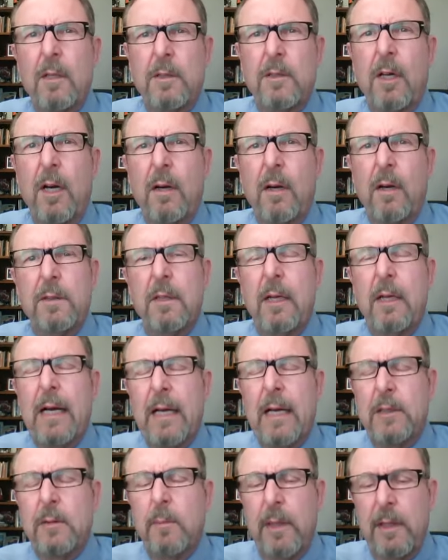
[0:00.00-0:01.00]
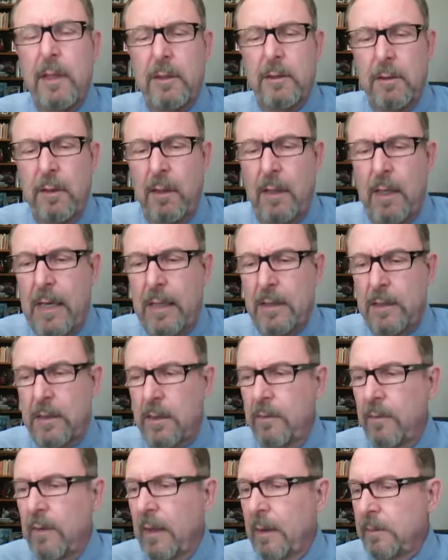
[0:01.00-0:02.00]
Service lines, ministry lines,
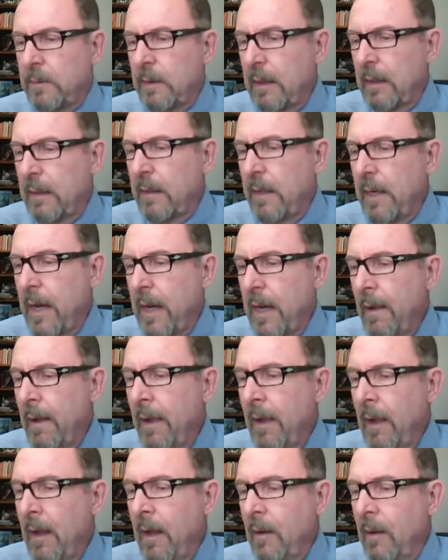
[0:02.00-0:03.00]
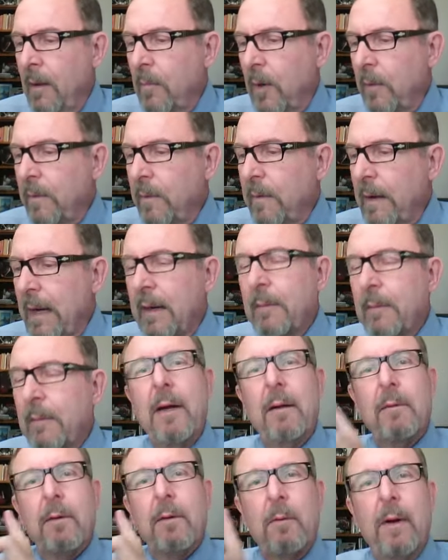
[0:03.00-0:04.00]
develops like that. But we've got to
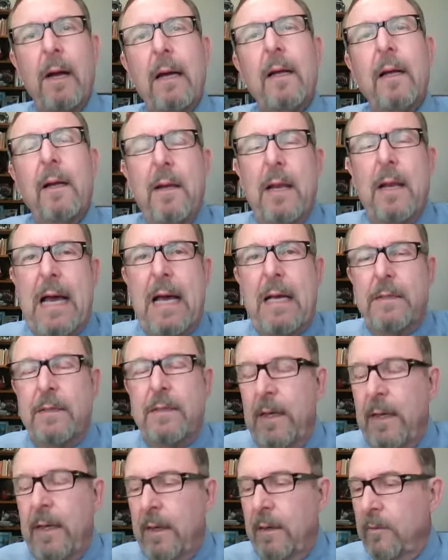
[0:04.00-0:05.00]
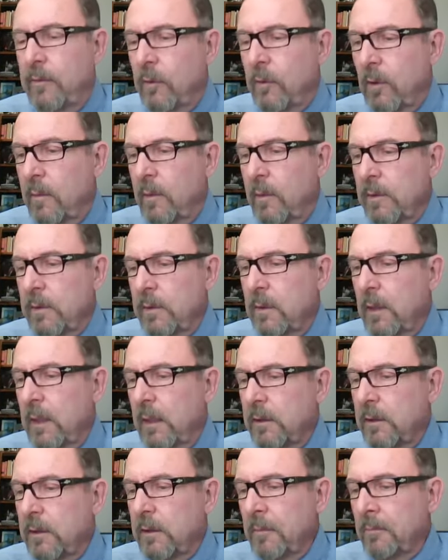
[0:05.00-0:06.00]
be able to recognize that informal
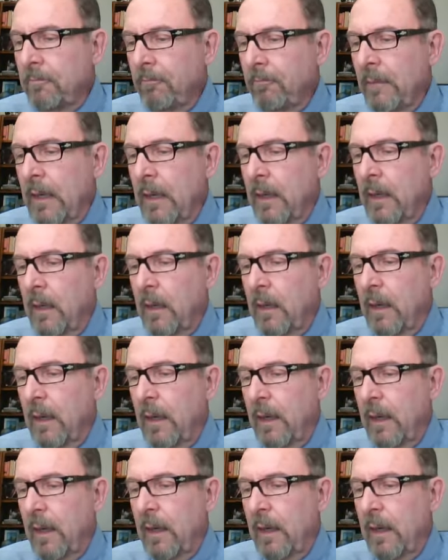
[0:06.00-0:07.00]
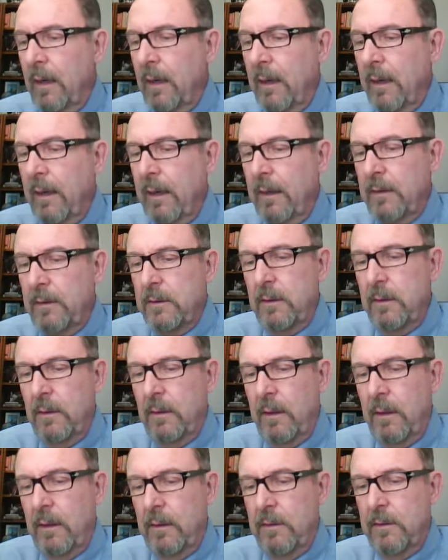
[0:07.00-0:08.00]
structure. And
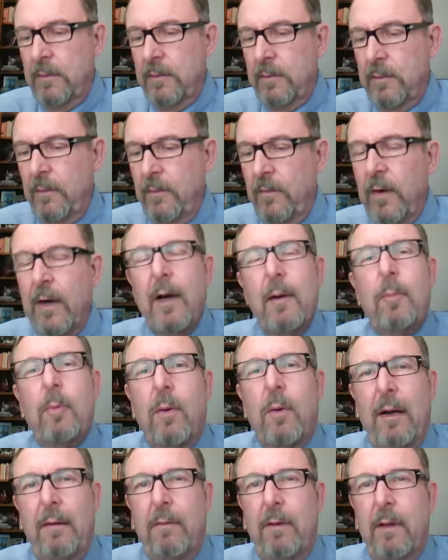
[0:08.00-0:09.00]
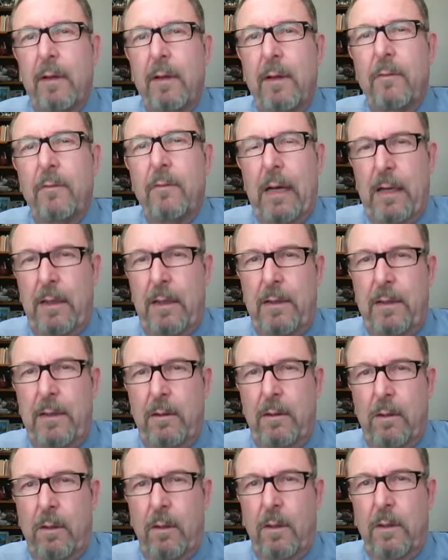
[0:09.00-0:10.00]
it's very prevalent in
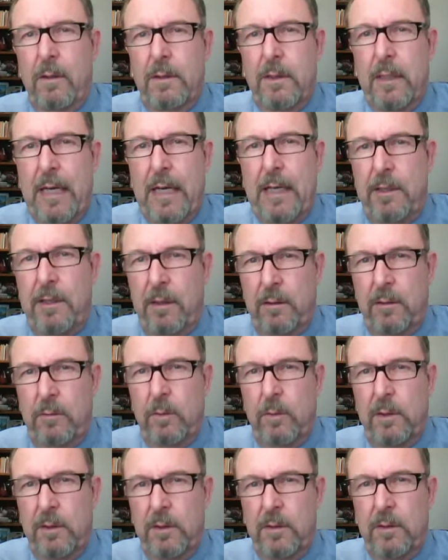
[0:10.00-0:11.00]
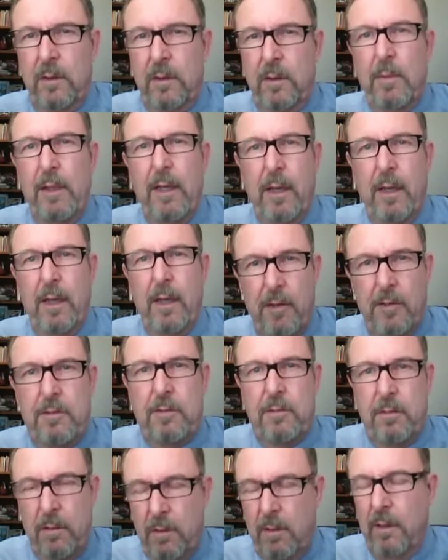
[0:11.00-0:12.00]
volunteer organizations, which is going to be
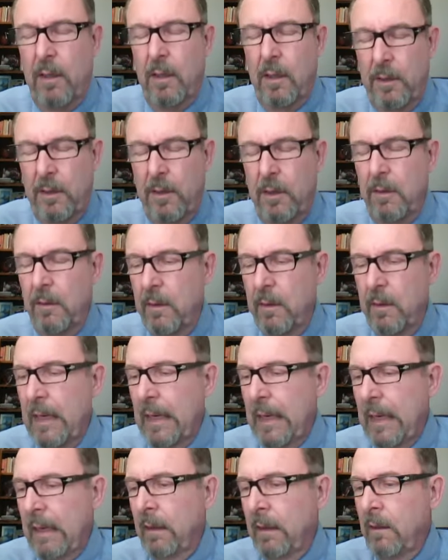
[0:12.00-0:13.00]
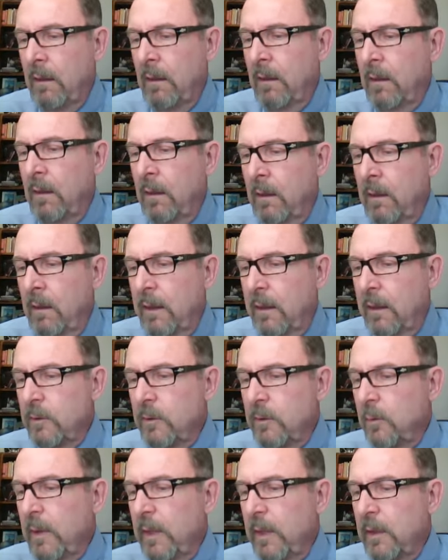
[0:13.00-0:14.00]
us, you know, you and I, as
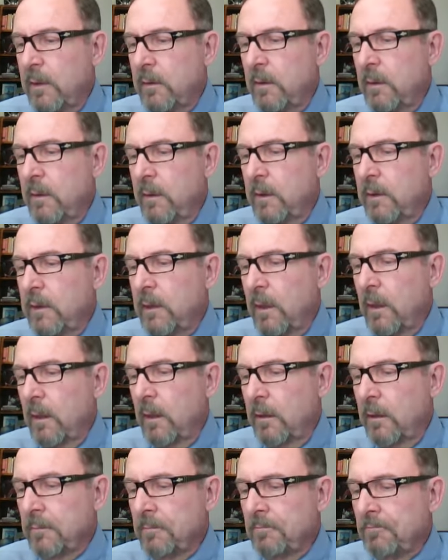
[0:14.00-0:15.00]
we minister in the church.